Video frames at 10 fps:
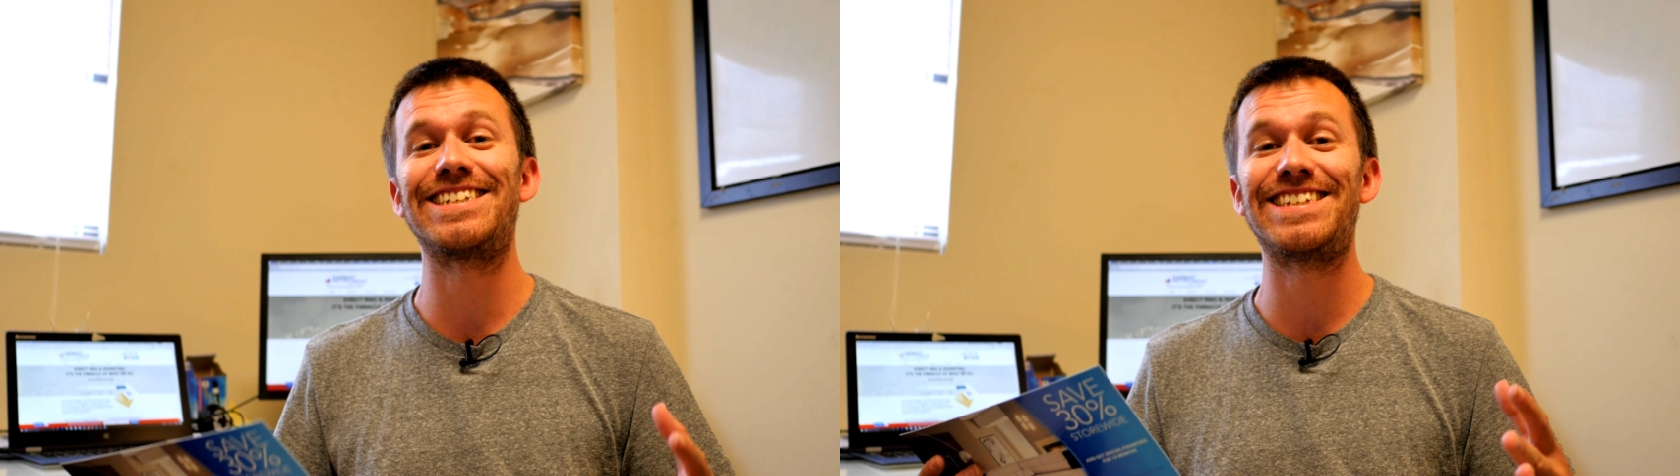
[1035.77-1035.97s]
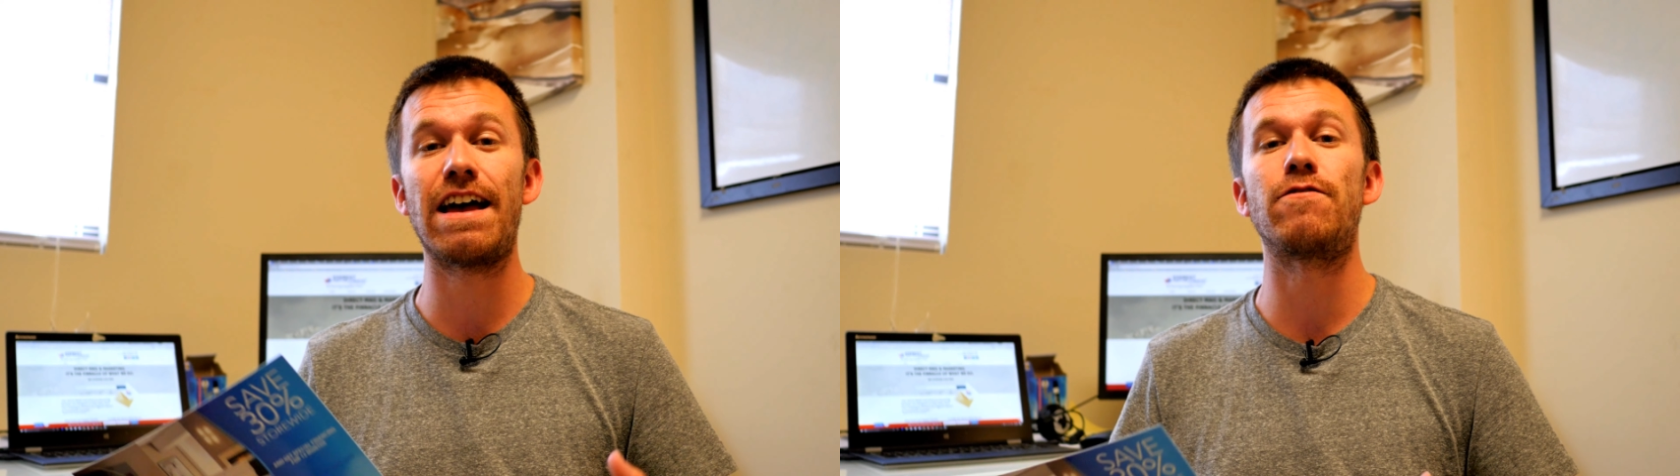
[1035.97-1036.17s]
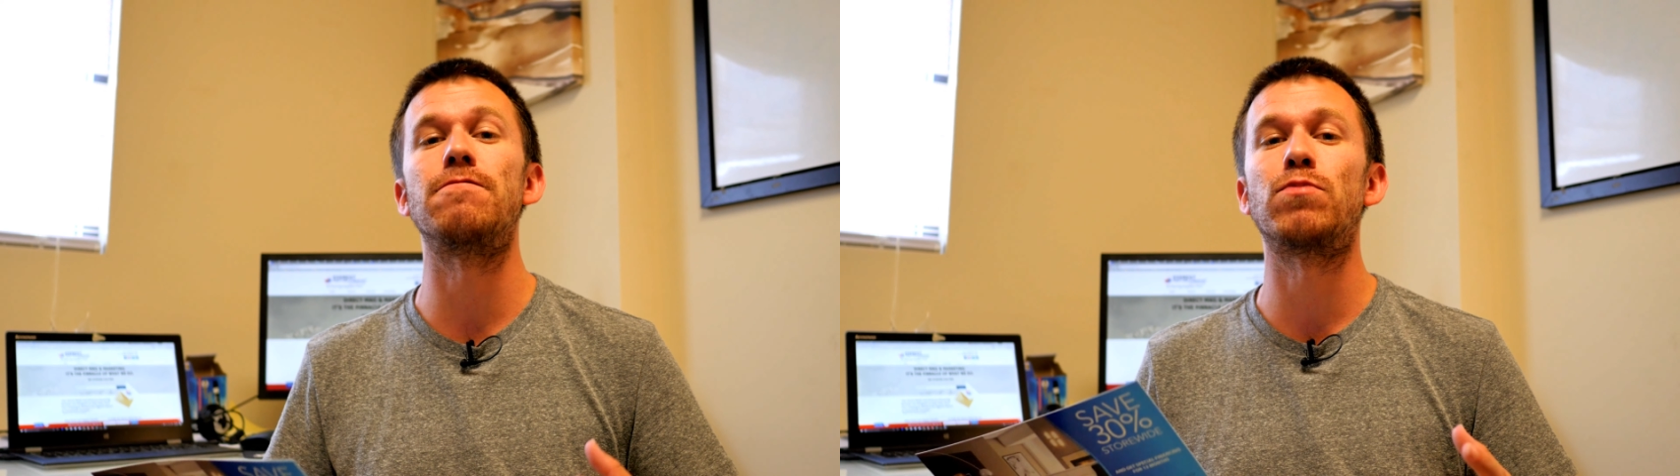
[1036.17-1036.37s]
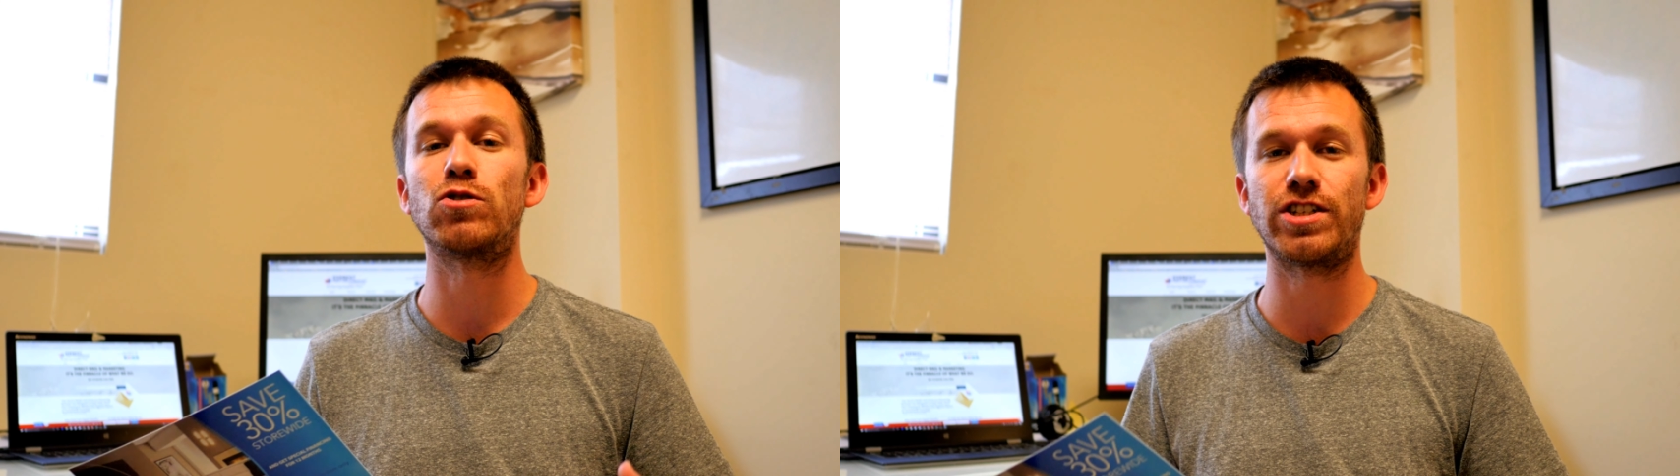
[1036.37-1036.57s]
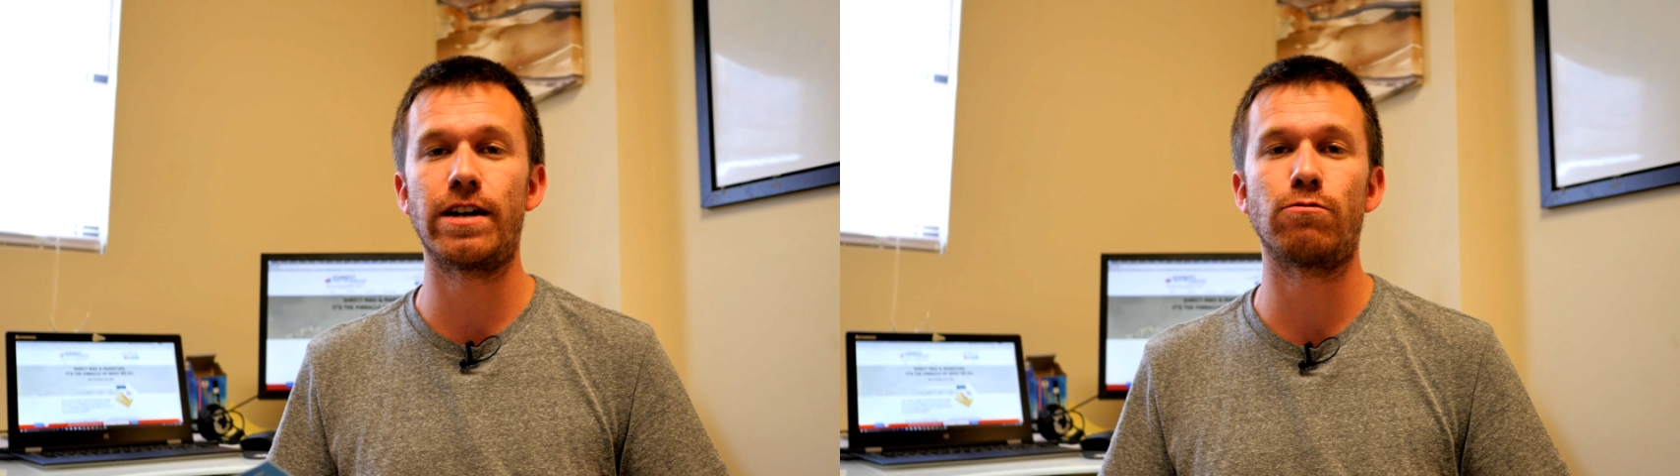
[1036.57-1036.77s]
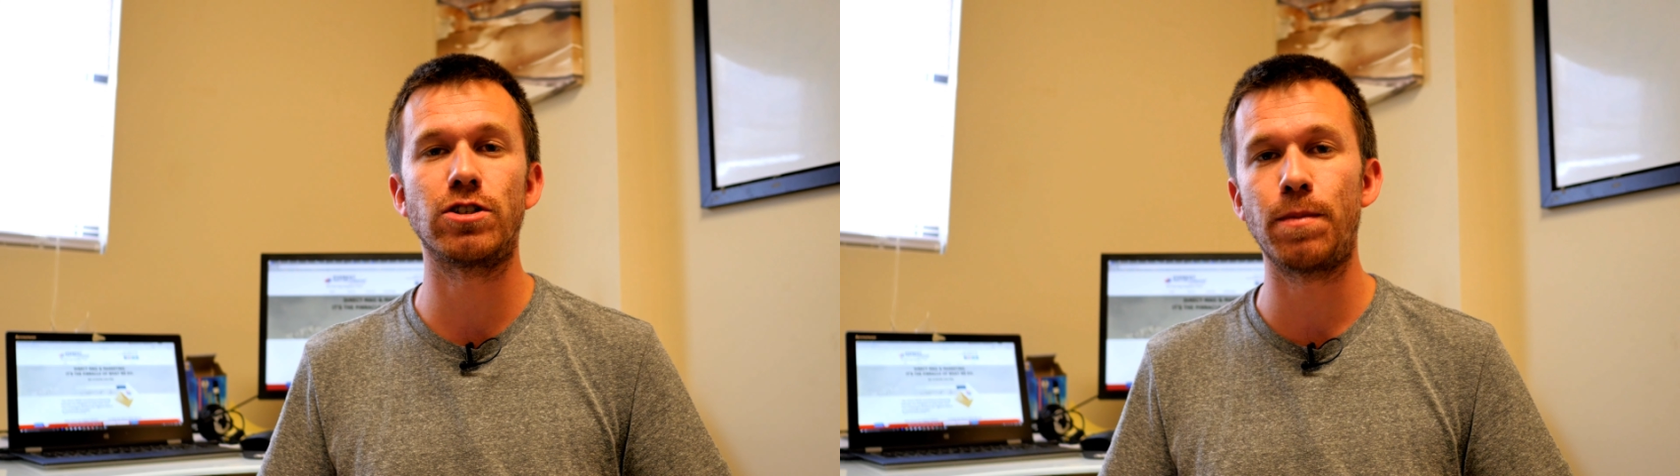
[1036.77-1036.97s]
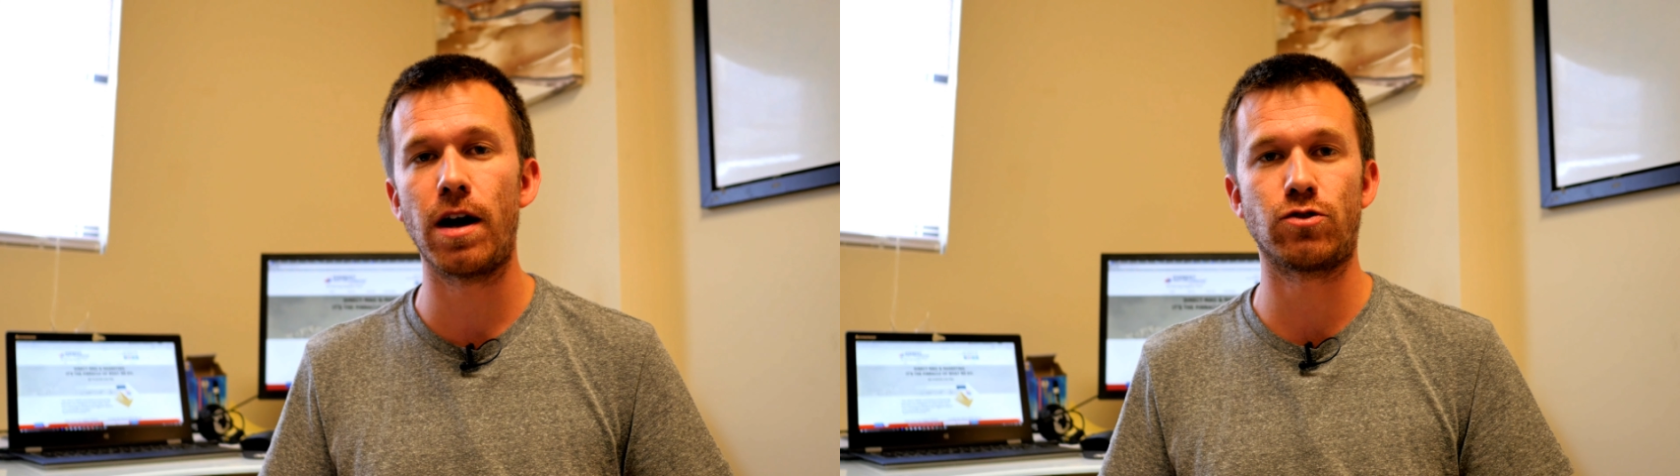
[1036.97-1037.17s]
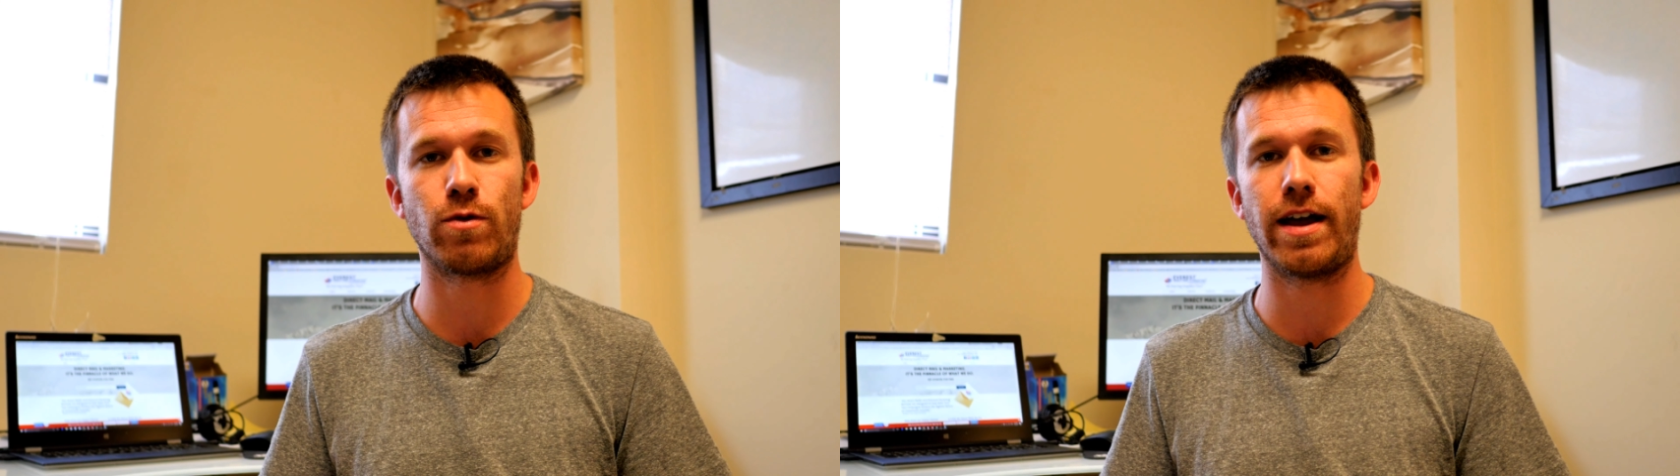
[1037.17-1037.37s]
7%
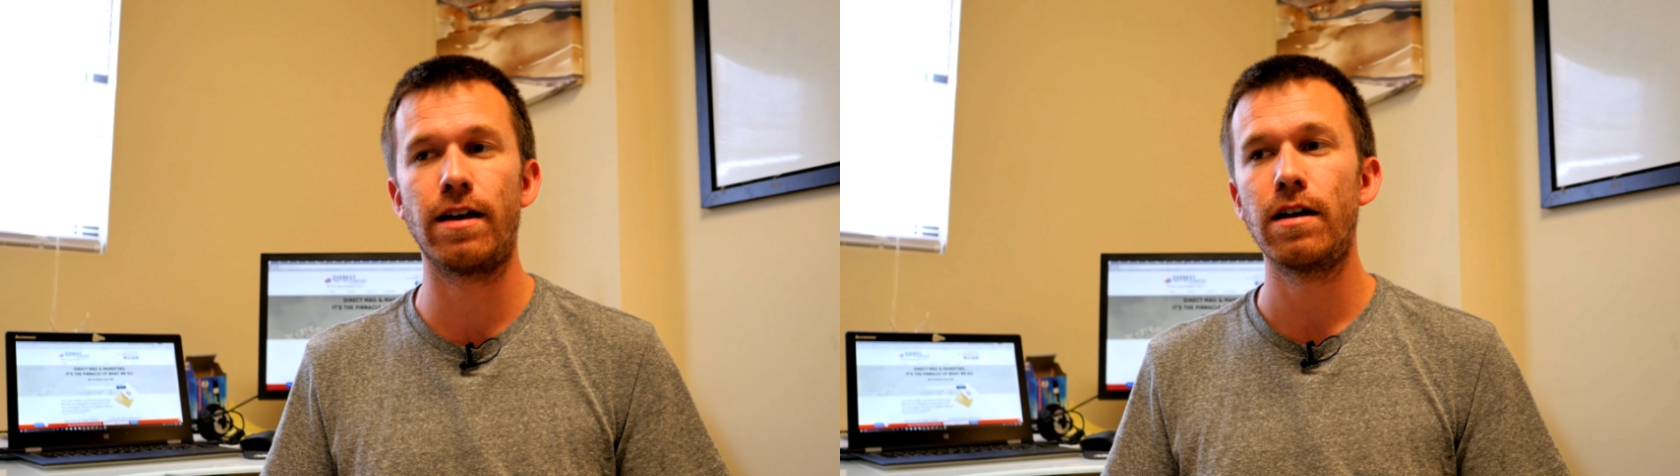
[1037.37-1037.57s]
response rate.